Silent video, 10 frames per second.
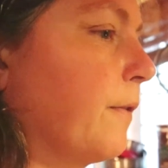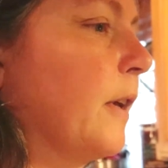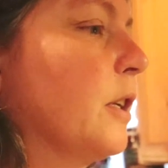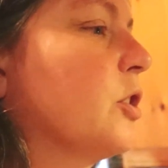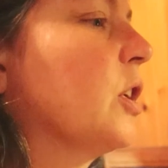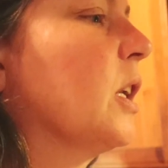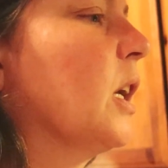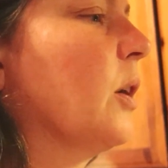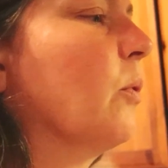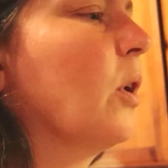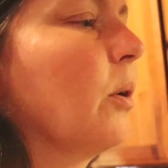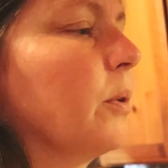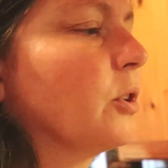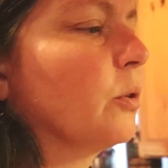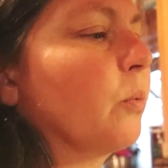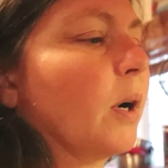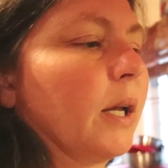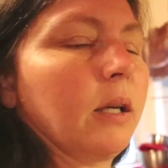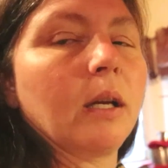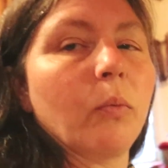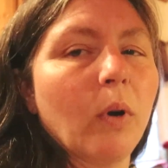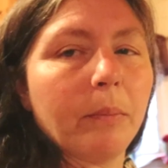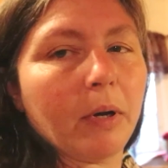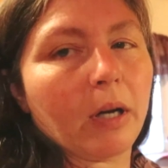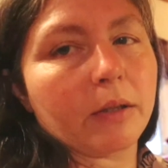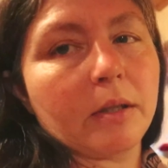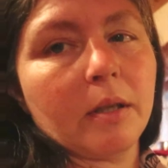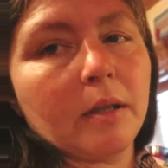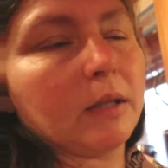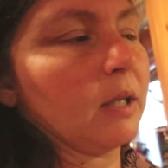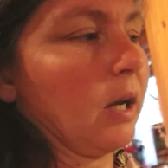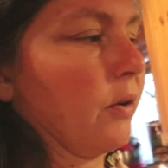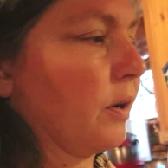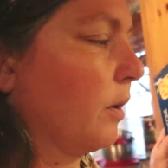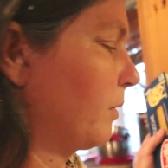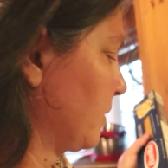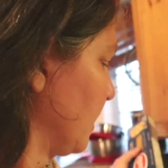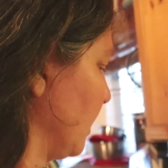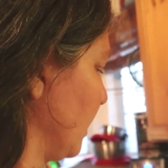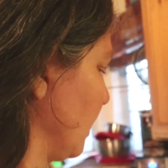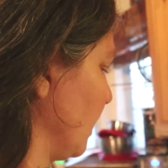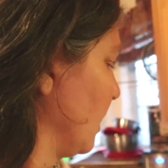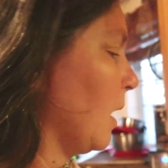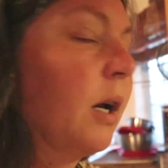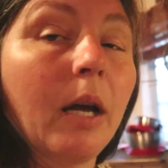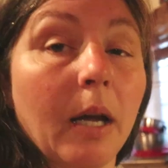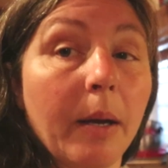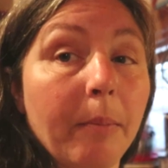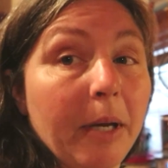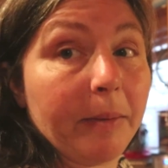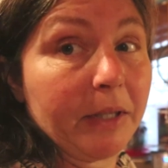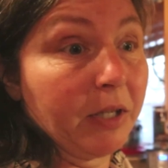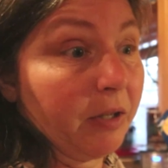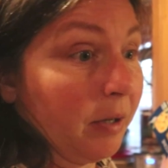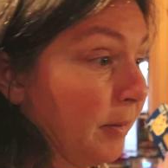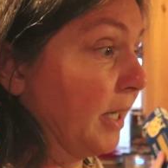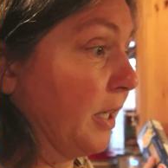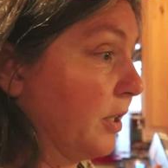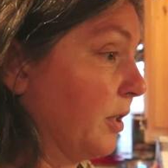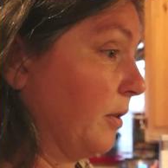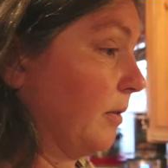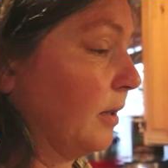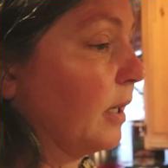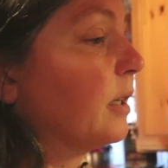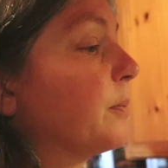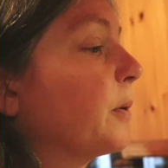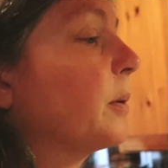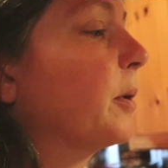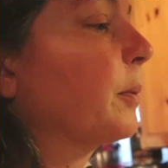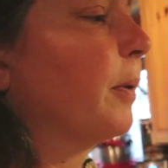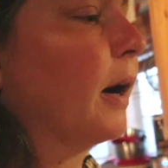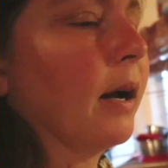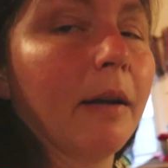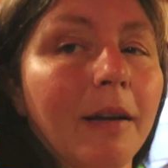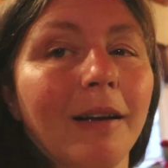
fettuccine. Well, we'll do one box and see how it goes. Maybe 2. I might need 2. It's a pretty big pot.